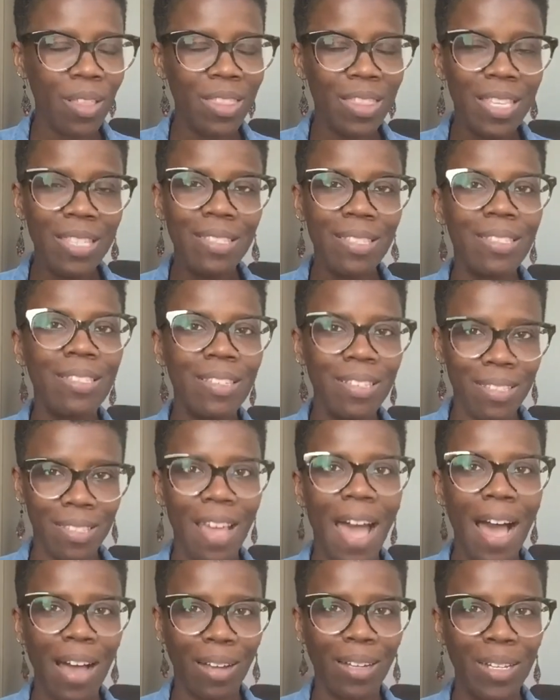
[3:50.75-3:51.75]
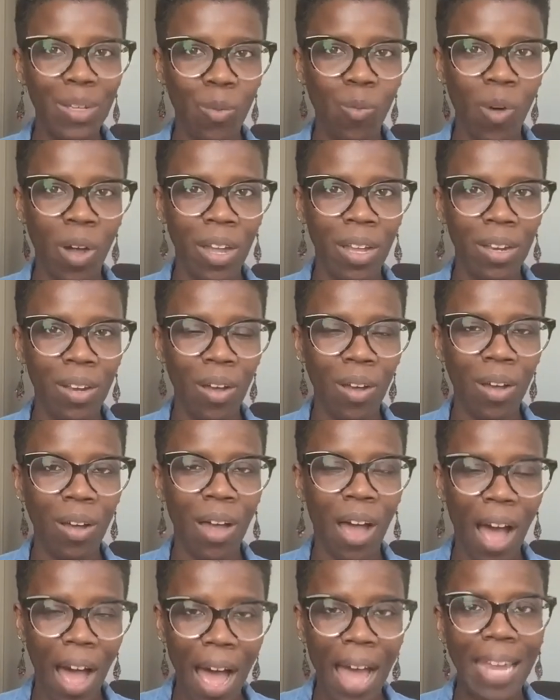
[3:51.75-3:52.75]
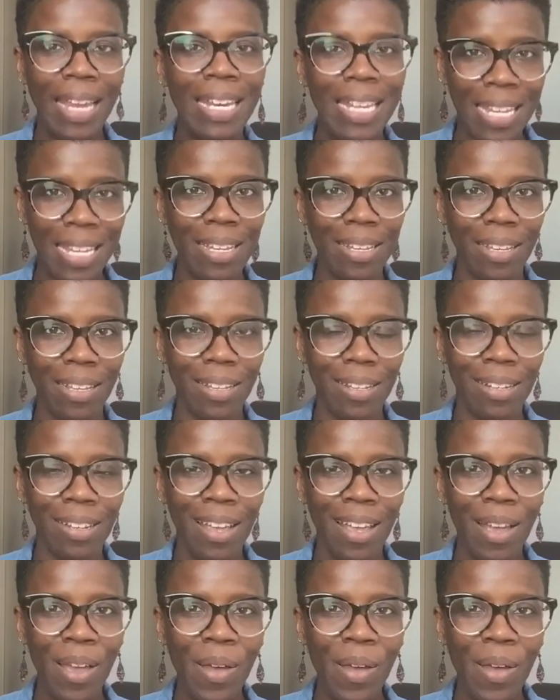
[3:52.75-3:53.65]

this is exactly what I needed.